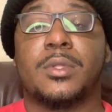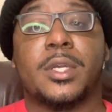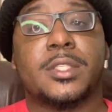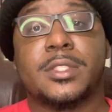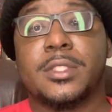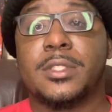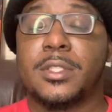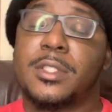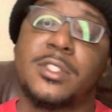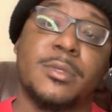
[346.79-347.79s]
Like I said,
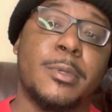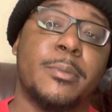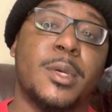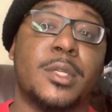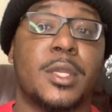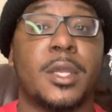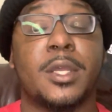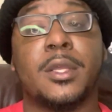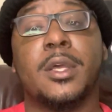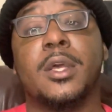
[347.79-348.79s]
it should be a better
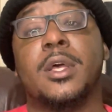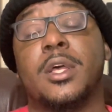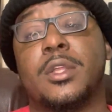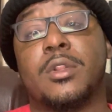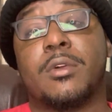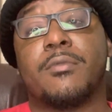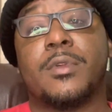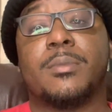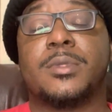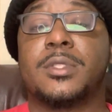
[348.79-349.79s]
game. You learn from
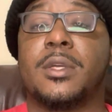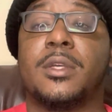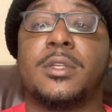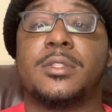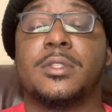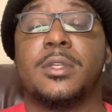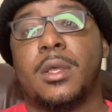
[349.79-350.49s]
your mistakes.